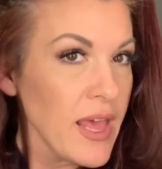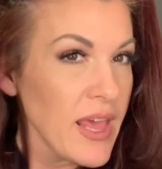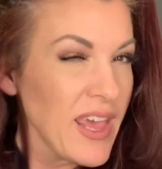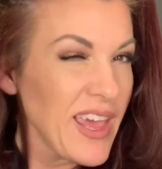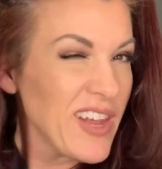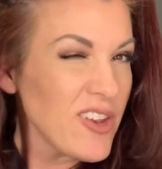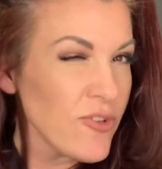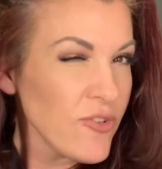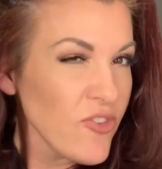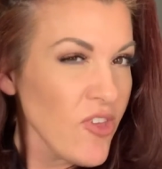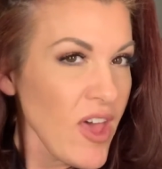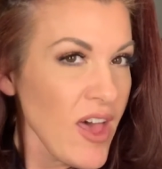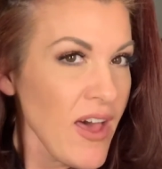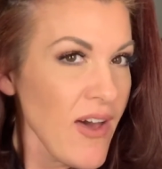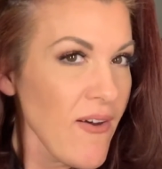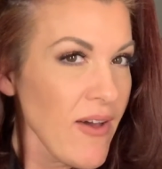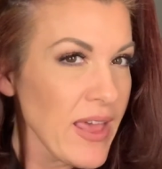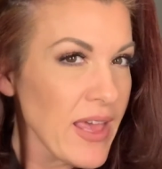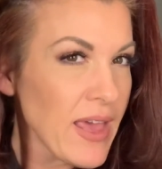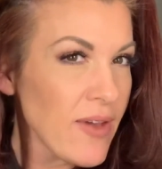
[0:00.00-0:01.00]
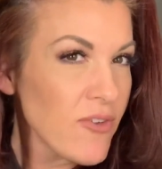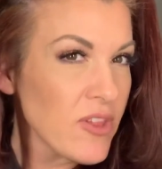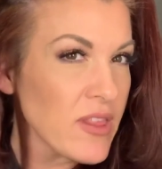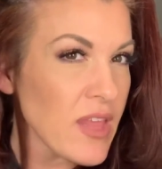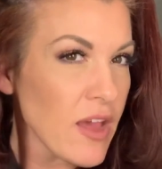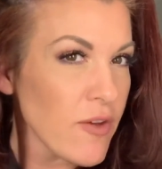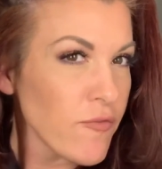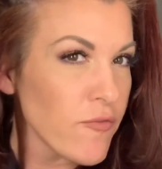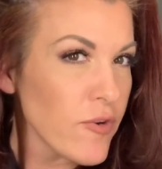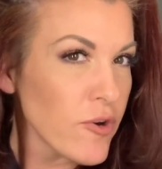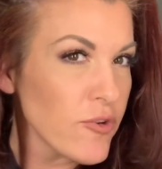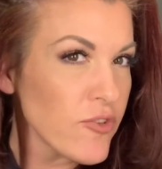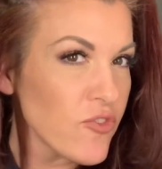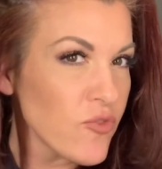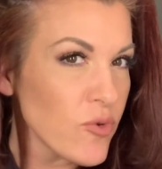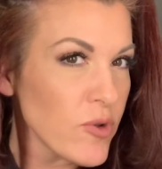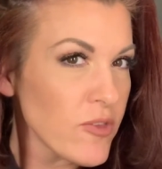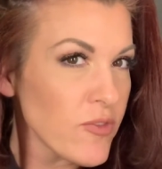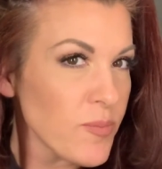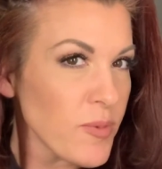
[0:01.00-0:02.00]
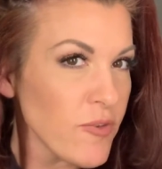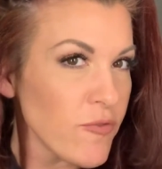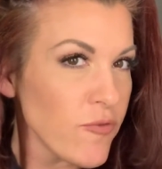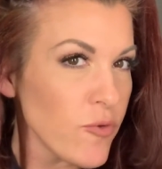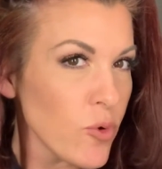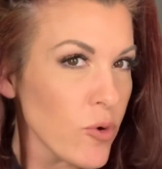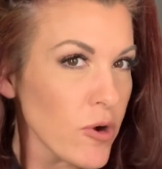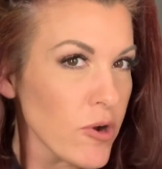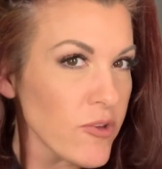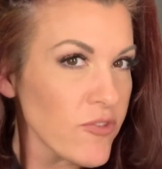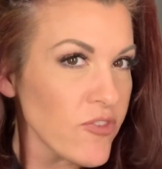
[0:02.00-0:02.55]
and you saw how I gave it that first twist before.